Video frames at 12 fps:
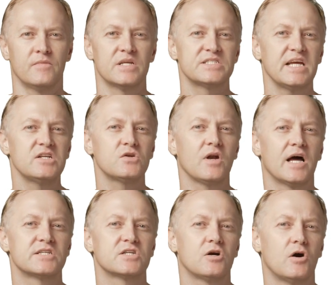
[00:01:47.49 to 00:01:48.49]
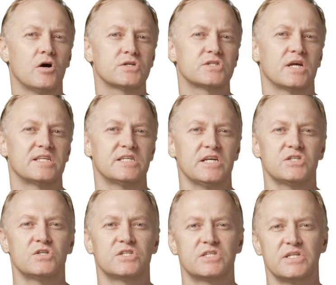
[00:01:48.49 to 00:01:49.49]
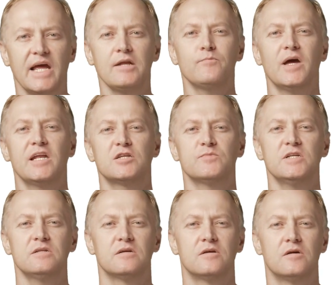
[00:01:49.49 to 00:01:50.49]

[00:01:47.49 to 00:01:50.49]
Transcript: Centralized cast session state management,